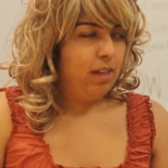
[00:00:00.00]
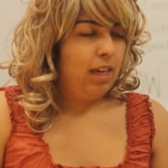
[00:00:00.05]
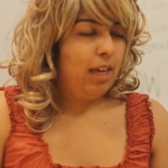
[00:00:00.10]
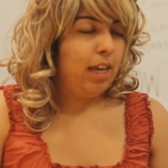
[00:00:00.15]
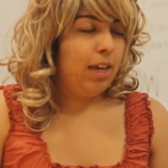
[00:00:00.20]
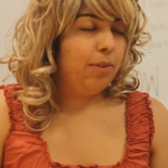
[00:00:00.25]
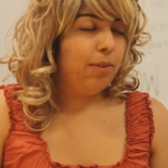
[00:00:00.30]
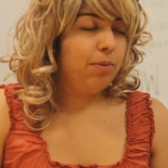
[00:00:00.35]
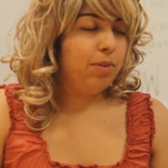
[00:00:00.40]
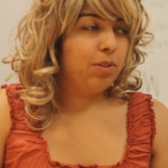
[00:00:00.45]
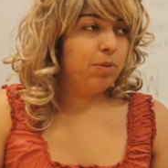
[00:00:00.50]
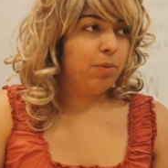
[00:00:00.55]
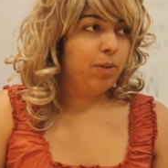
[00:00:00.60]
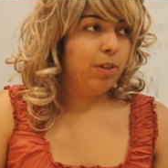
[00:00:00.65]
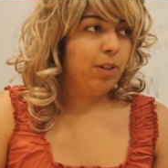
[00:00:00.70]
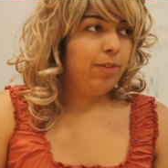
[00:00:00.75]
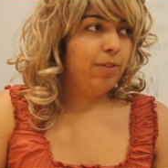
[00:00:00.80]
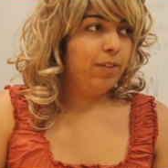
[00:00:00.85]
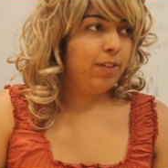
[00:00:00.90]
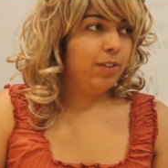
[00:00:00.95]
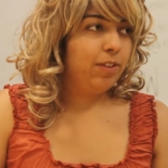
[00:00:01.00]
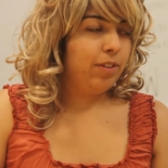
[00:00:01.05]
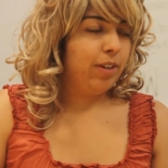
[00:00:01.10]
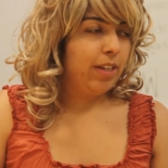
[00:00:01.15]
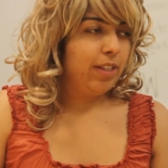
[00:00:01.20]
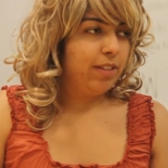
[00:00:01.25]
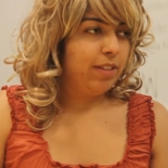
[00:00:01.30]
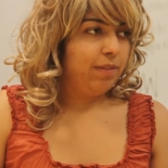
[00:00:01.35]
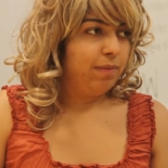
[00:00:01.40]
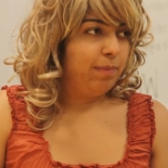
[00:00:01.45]
It was one of the
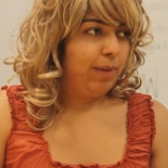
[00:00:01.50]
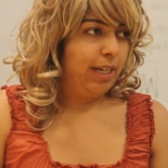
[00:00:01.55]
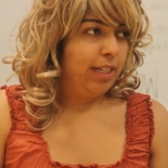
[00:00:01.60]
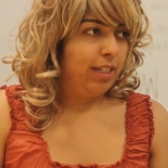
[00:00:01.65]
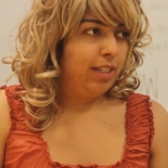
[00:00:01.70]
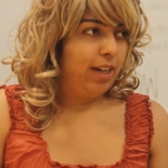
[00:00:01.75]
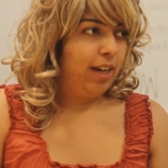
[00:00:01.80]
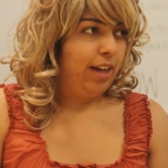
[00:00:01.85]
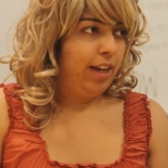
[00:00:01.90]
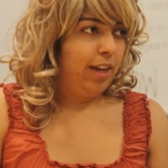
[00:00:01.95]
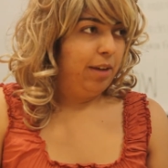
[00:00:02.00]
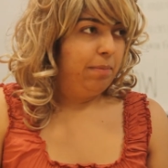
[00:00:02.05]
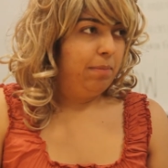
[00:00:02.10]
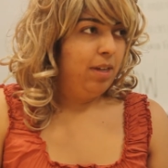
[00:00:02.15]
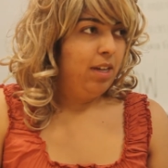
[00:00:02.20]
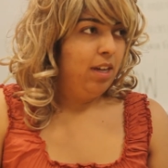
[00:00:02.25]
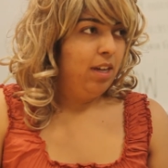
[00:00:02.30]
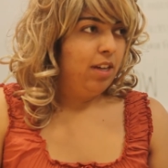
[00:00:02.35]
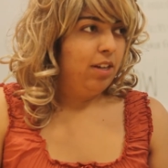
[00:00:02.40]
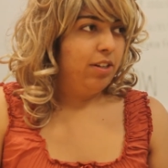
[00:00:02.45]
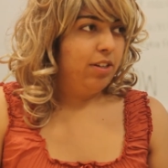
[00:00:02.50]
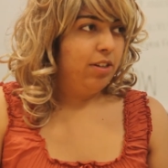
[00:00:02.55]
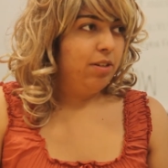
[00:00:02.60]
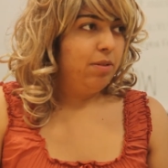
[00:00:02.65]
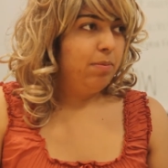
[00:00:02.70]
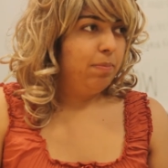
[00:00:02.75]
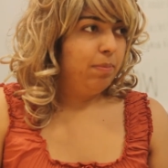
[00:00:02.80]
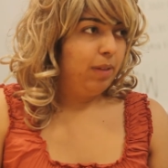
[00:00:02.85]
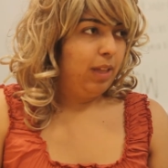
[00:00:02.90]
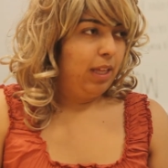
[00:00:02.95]
traits of my time. Do you
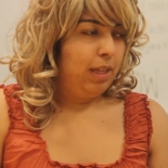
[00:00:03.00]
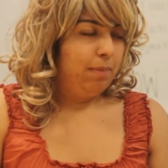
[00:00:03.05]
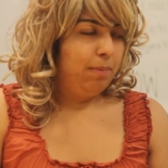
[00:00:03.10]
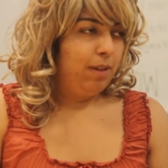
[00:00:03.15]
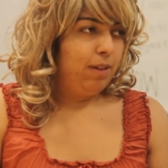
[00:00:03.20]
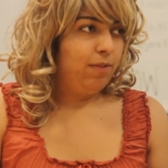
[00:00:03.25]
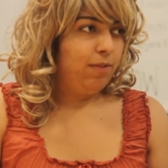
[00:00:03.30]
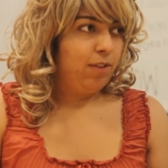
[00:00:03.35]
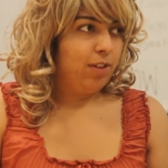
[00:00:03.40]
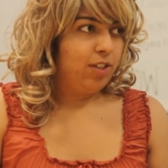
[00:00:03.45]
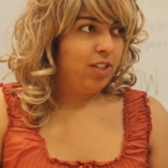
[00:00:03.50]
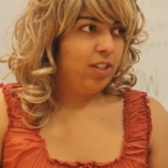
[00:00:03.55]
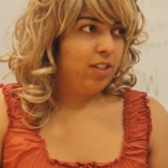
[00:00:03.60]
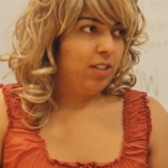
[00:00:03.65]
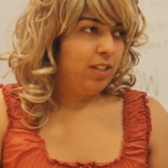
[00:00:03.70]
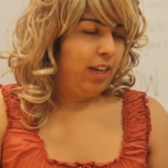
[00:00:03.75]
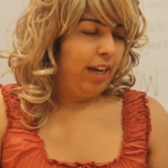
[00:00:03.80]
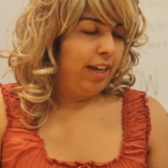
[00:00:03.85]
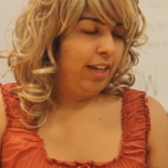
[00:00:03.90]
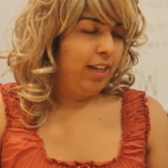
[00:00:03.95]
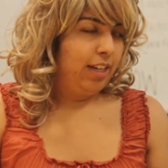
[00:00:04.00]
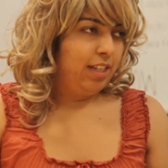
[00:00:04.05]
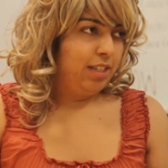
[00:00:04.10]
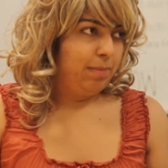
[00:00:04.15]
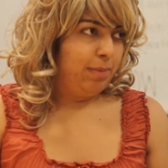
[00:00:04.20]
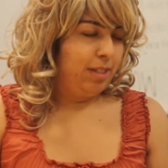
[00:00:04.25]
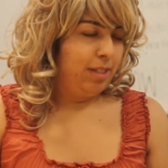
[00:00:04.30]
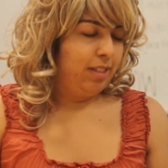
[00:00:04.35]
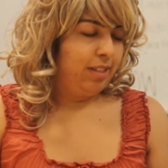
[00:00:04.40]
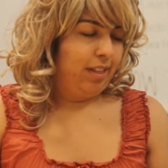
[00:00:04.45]
blame me for society's
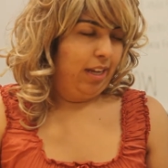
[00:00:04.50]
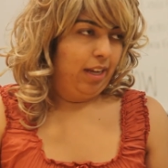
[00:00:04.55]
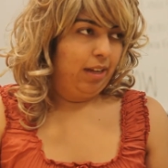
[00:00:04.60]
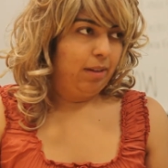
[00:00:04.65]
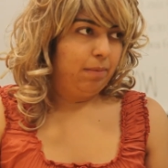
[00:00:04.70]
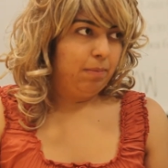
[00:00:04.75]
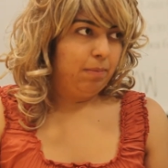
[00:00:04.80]
mistake,